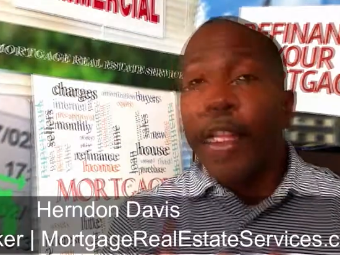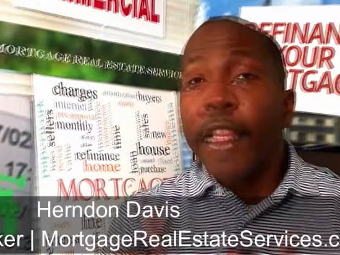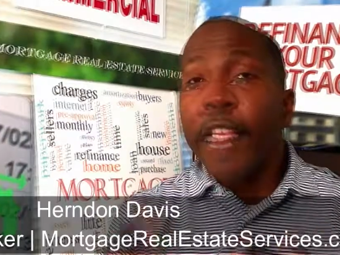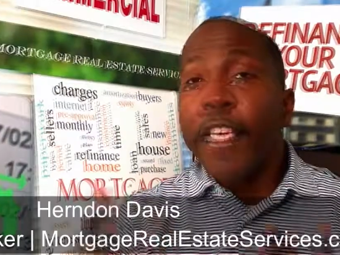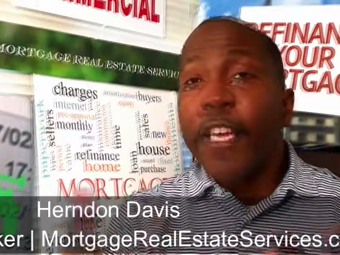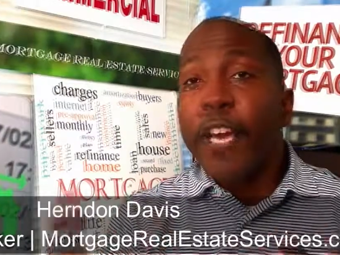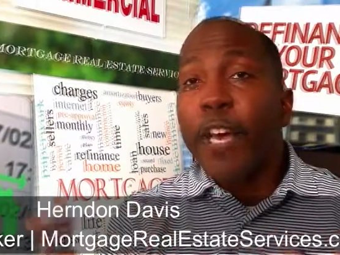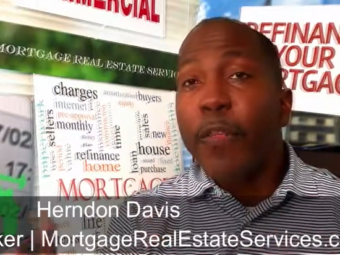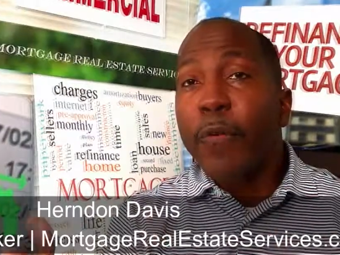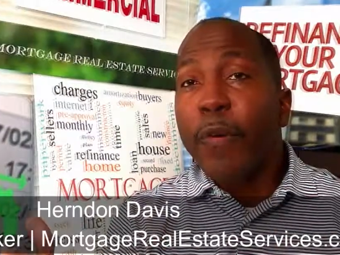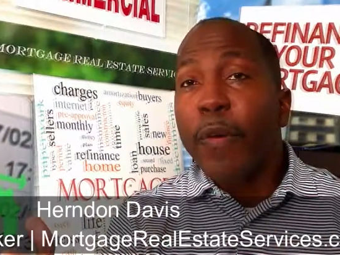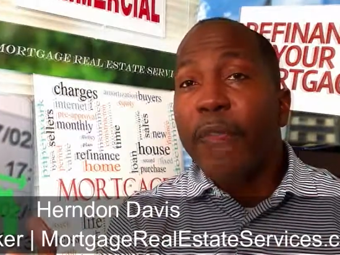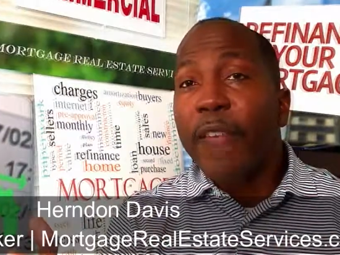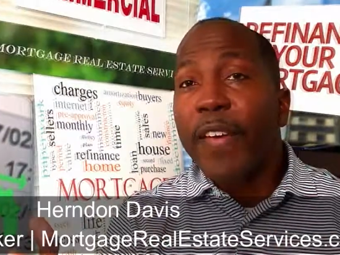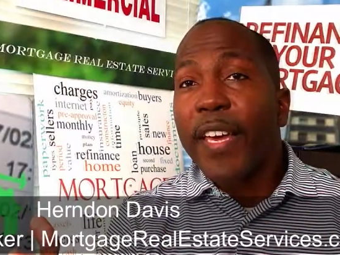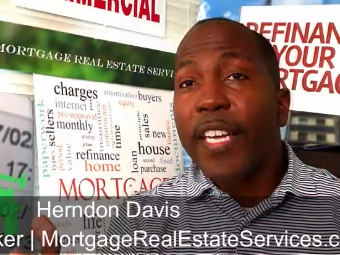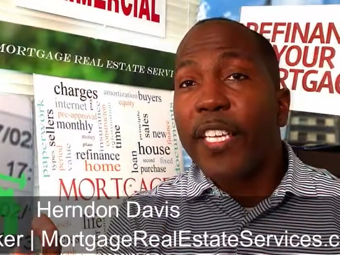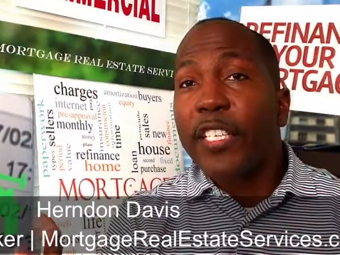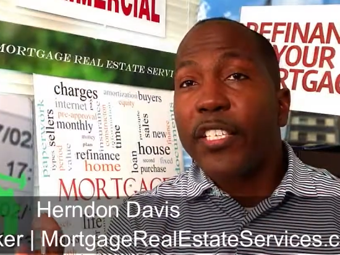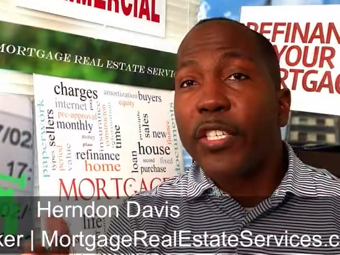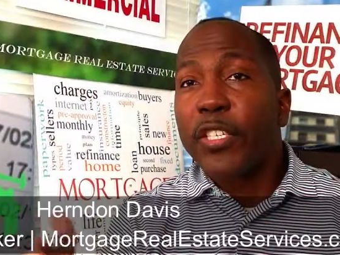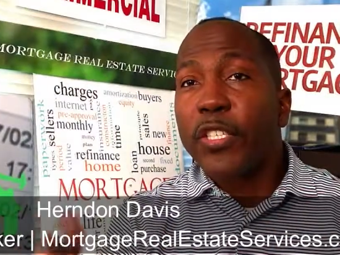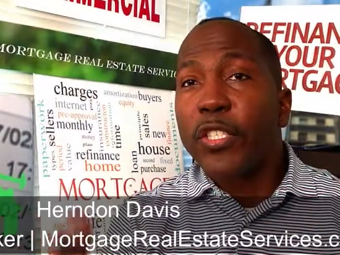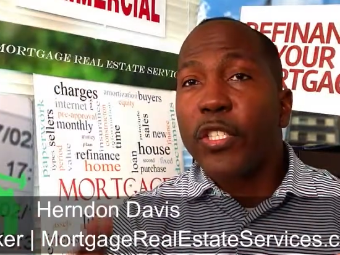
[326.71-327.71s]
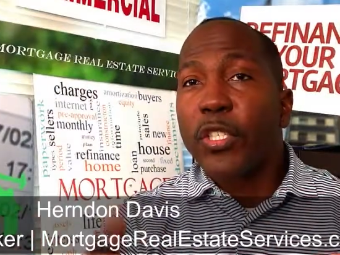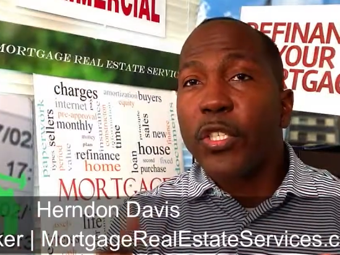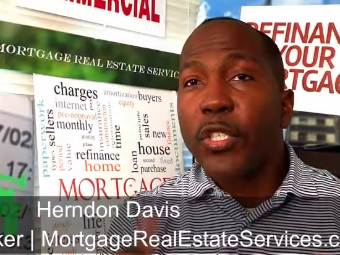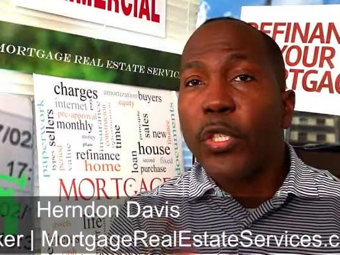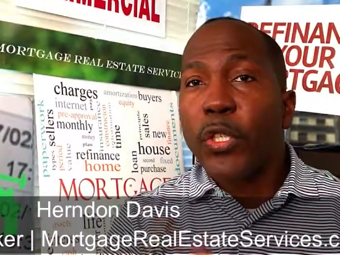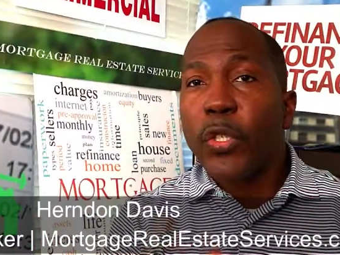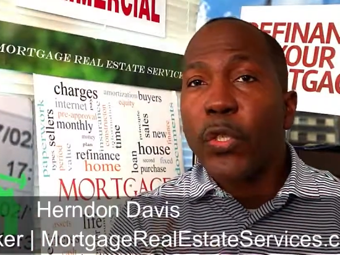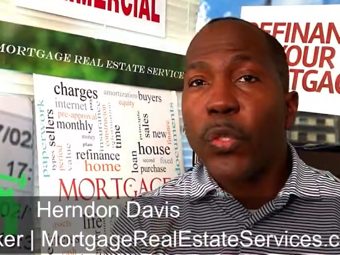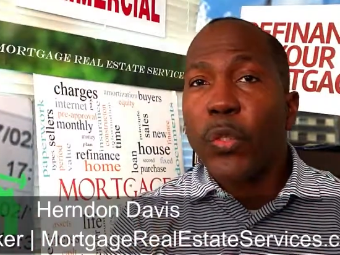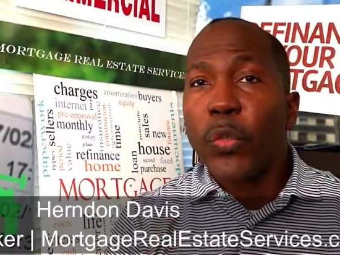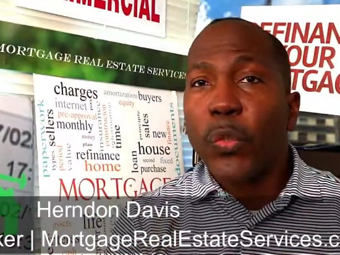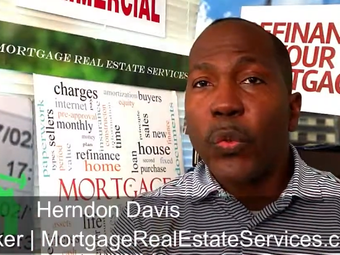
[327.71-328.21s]
The other advantages
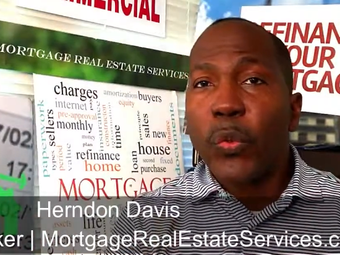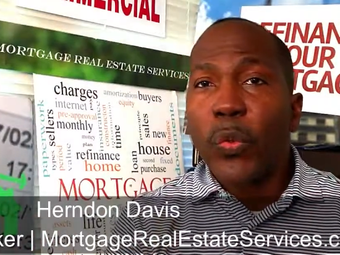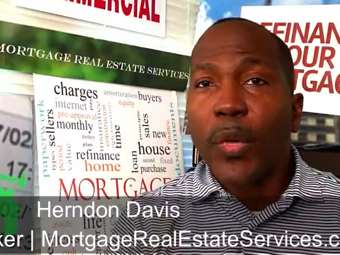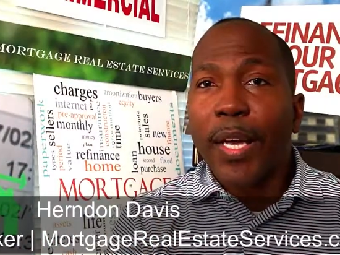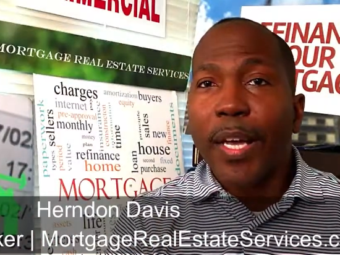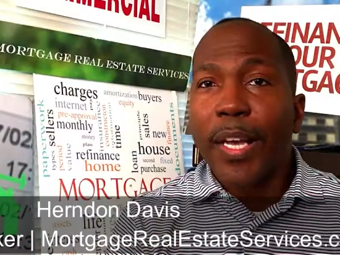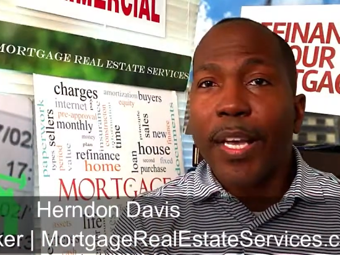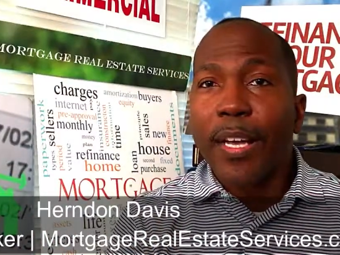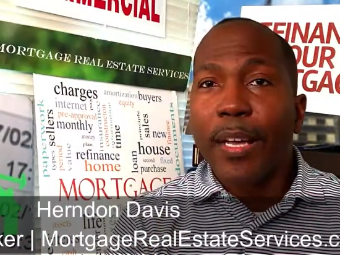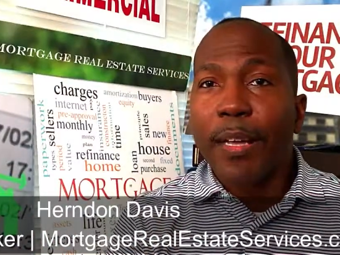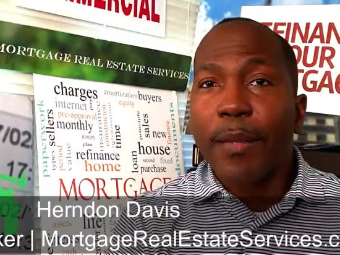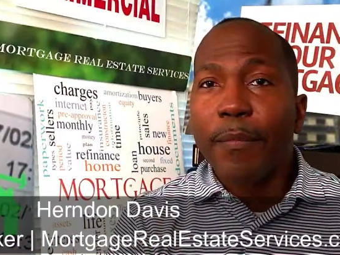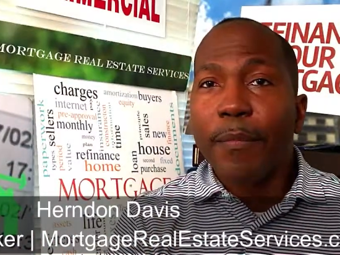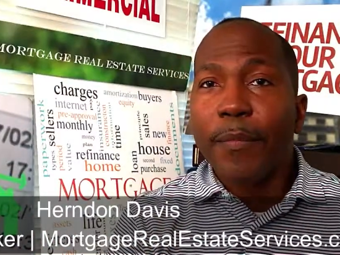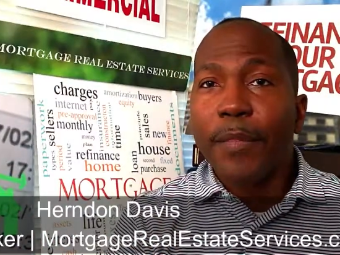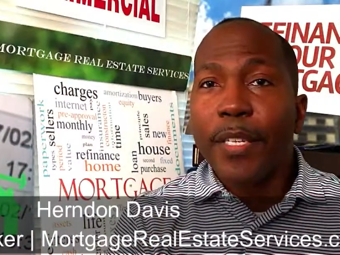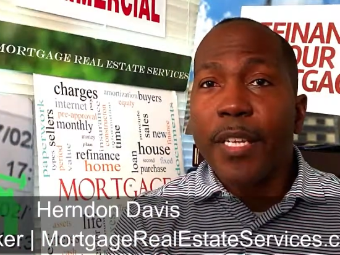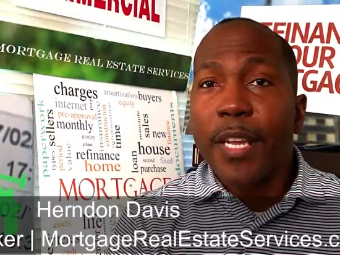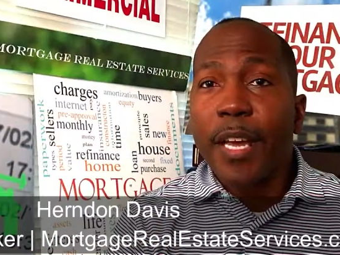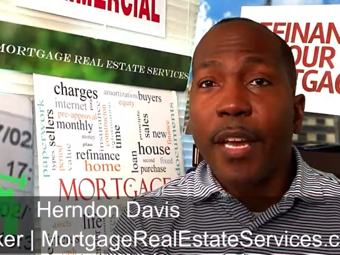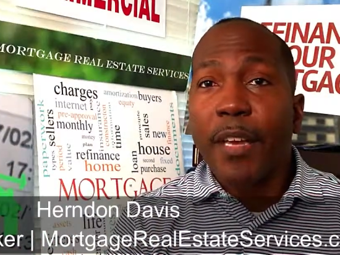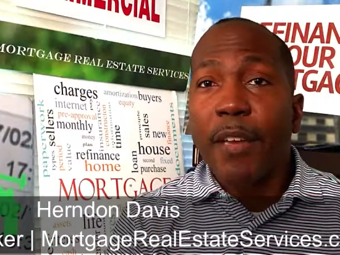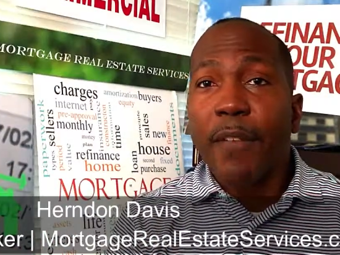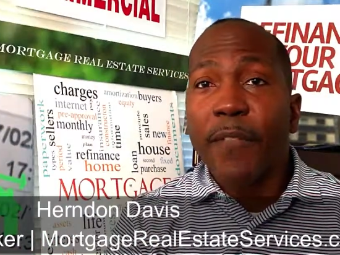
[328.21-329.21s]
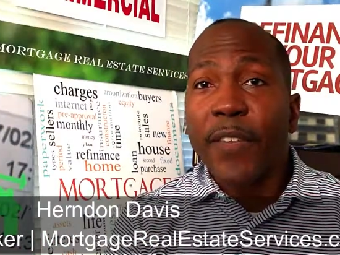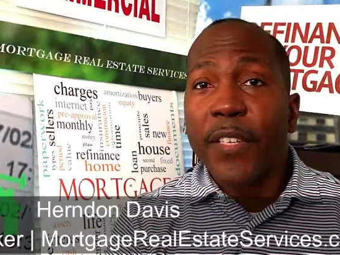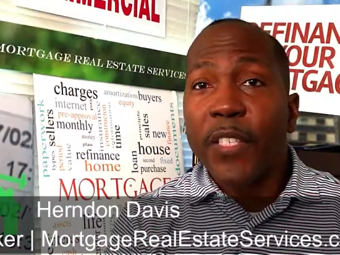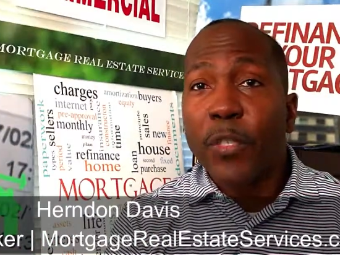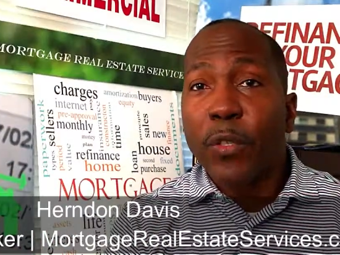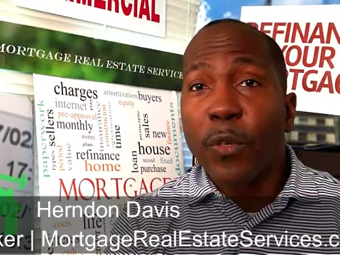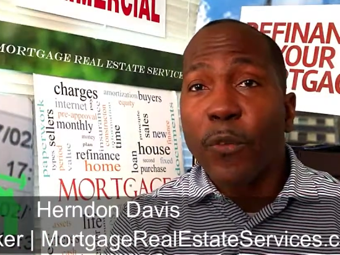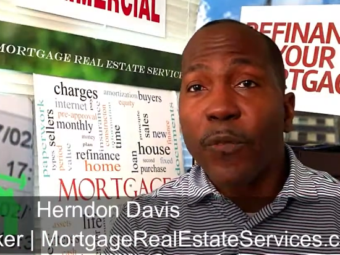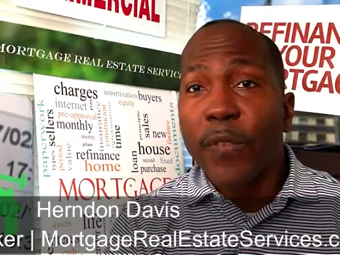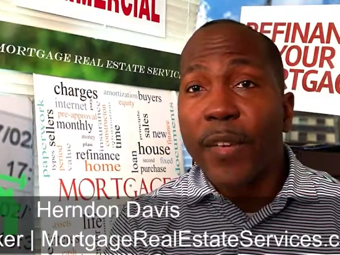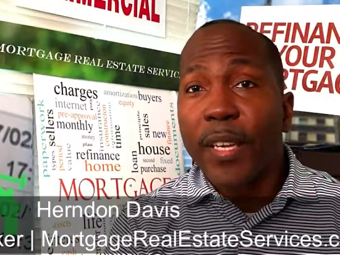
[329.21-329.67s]
to non-conventional